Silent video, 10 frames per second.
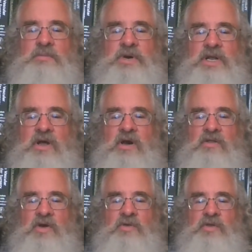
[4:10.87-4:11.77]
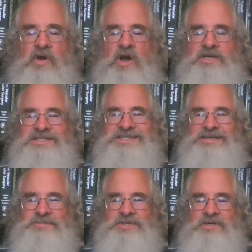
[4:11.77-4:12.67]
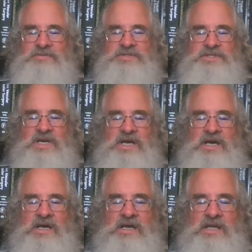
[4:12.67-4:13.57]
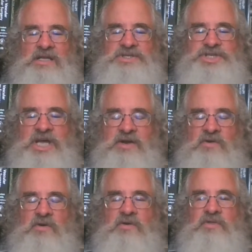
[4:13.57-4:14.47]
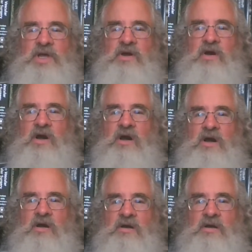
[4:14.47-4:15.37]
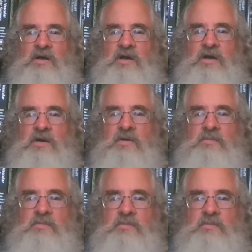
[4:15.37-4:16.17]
But although there aren't symptoms in general, there are